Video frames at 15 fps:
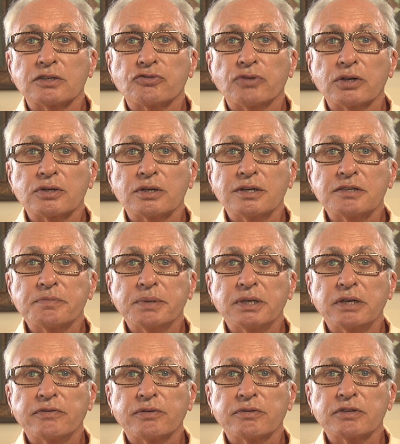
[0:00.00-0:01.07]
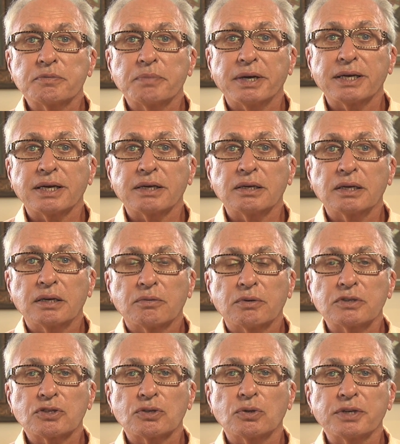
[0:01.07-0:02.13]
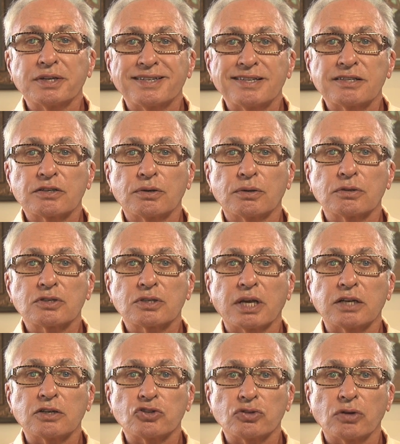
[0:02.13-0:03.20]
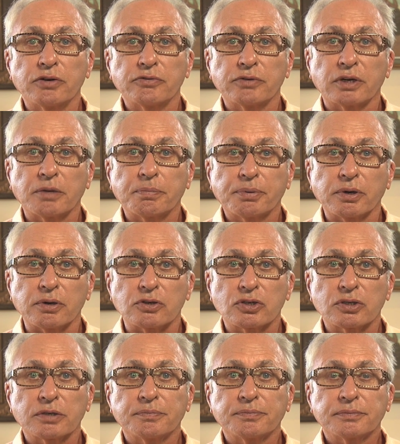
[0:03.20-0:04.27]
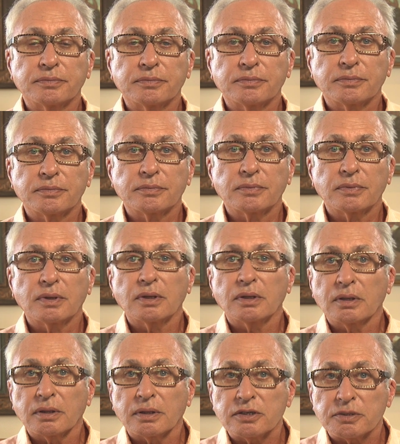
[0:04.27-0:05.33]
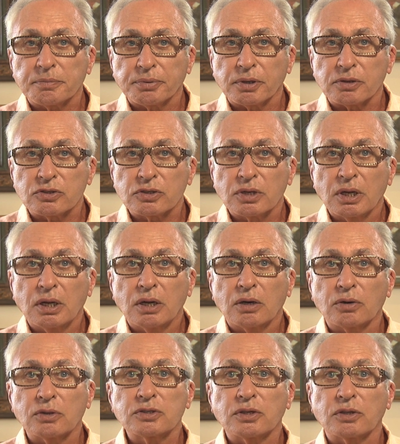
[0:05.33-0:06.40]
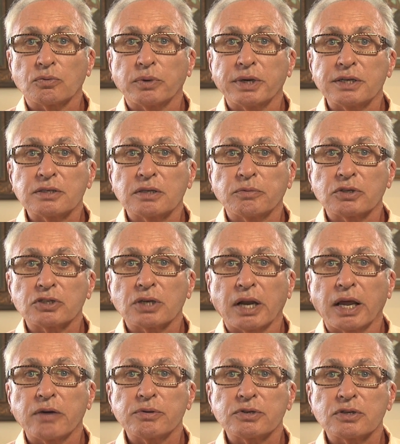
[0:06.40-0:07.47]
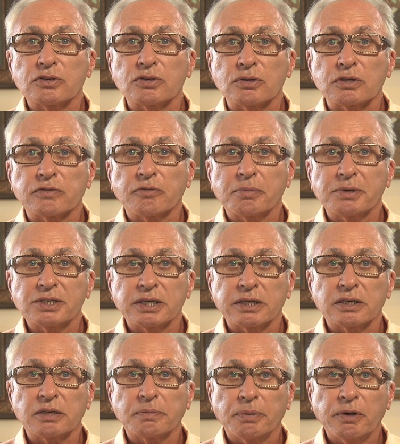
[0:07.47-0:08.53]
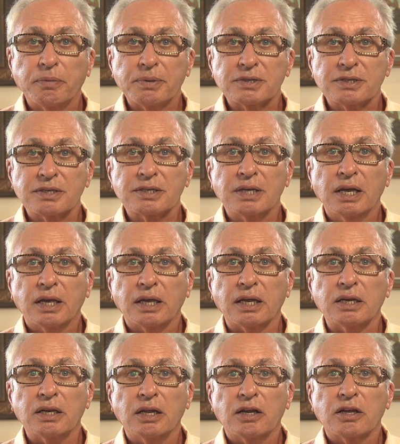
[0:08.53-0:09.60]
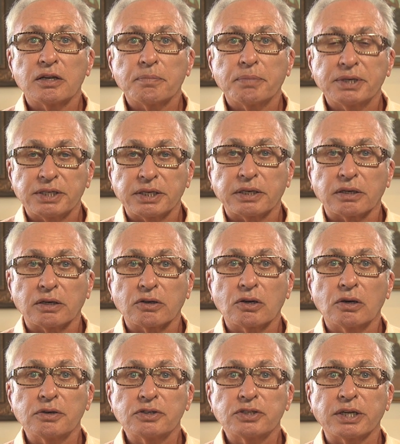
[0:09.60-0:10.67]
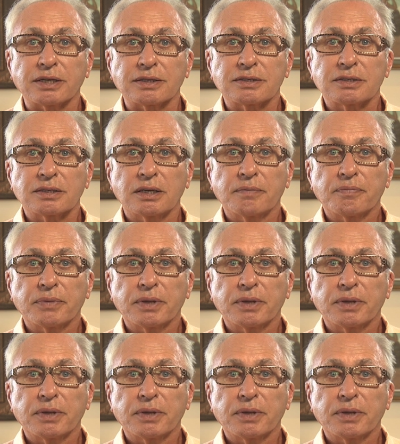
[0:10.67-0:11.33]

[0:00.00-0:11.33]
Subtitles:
instruction has been influenced by what's called a discourse and genre approach. This approach looks at the ways in which language is used for particular purposes in particular contexts.